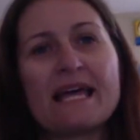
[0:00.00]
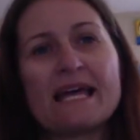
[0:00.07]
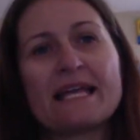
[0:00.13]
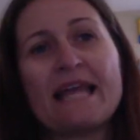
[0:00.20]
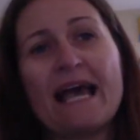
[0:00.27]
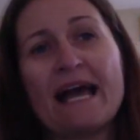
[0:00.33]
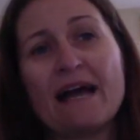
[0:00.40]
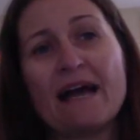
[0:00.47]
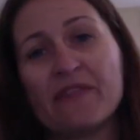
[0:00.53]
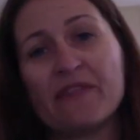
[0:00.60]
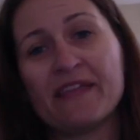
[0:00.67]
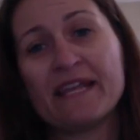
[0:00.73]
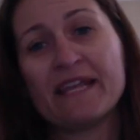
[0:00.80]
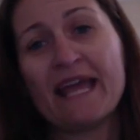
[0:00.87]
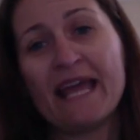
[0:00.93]
Now,
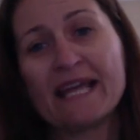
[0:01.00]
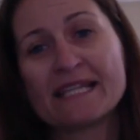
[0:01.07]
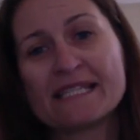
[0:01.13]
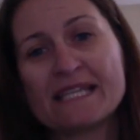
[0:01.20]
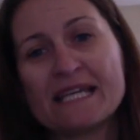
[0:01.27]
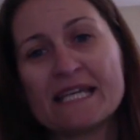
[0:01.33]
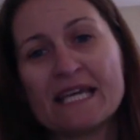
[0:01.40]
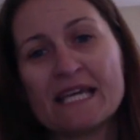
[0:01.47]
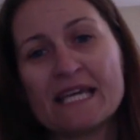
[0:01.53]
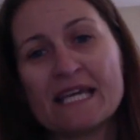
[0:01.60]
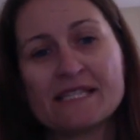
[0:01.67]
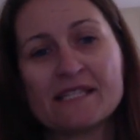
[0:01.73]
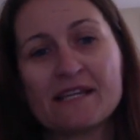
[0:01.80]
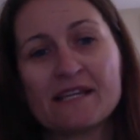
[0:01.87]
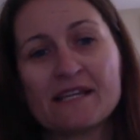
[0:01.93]
the next thing
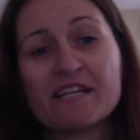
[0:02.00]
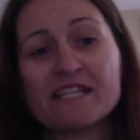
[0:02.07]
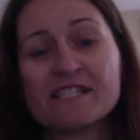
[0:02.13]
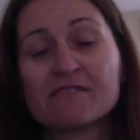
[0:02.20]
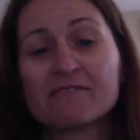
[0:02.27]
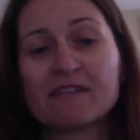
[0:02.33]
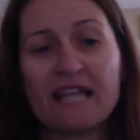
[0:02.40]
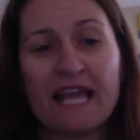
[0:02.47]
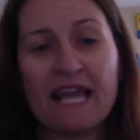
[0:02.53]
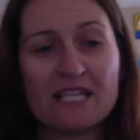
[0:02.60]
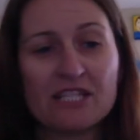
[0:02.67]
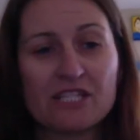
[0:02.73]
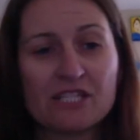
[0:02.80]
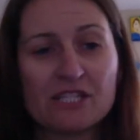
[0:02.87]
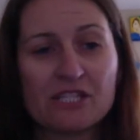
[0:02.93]
is there is a
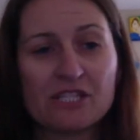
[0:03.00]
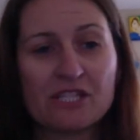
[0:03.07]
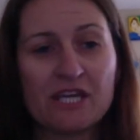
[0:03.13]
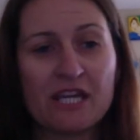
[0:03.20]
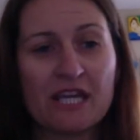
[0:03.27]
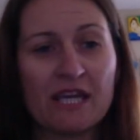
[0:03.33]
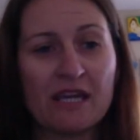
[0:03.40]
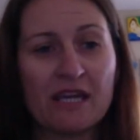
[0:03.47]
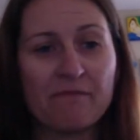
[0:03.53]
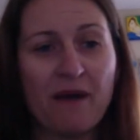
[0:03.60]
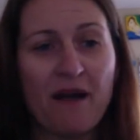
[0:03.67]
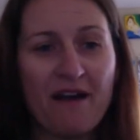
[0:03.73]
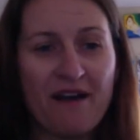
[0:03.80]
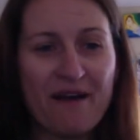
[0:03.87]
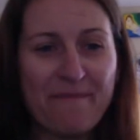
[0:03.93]
relationship.
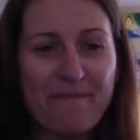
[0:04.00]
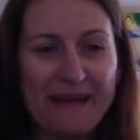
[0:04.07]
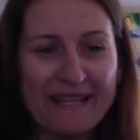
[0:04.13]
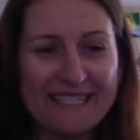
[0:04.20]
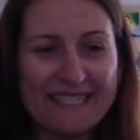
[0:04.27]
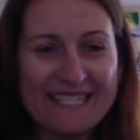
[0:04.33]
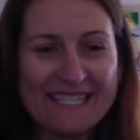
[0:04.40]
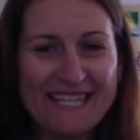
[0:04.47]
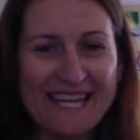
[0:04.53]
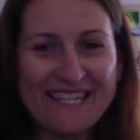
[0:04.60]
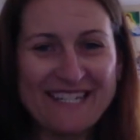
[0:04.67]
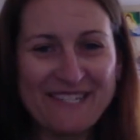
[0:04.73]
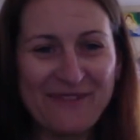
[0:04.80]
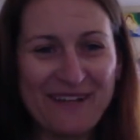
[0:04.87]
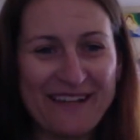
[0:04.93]
Oh, Melody's here
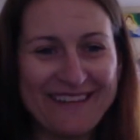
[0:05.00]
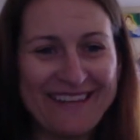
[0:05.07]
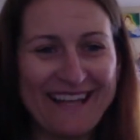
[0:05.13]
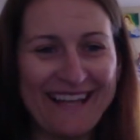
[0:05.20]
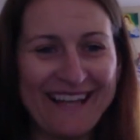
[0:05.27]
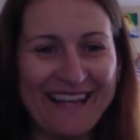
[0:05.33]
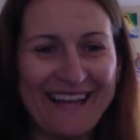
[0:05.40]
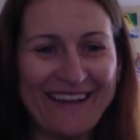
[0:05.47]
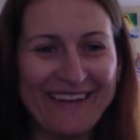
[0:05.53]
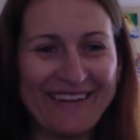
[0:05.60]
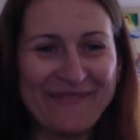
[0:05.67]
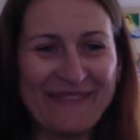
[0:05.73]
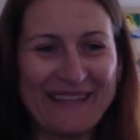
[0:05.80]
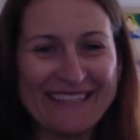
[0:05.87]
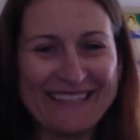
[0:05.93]
as well. Hello,
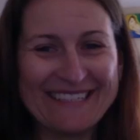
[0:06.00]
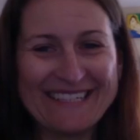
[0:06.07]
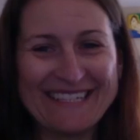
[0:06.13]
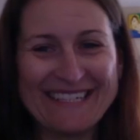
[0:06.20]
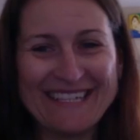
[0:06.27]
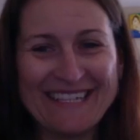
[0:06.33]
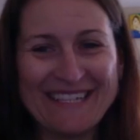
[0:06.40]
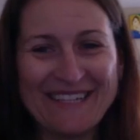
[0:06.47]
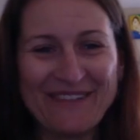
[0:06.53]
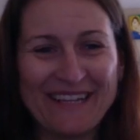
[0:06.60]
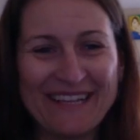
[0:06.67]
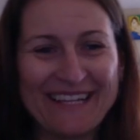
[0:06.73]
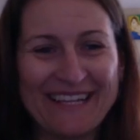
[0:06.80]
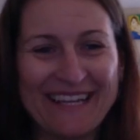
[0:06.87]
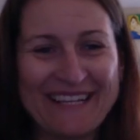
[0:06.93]
Melody.
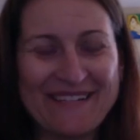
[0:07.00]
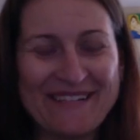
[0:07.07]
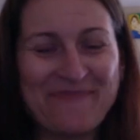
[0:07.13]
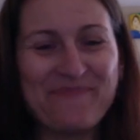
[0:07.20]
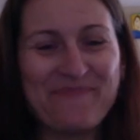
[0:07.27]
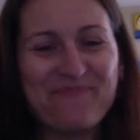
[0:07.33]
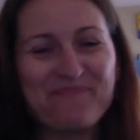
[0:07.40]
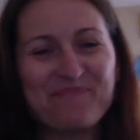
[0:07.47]
Welcome.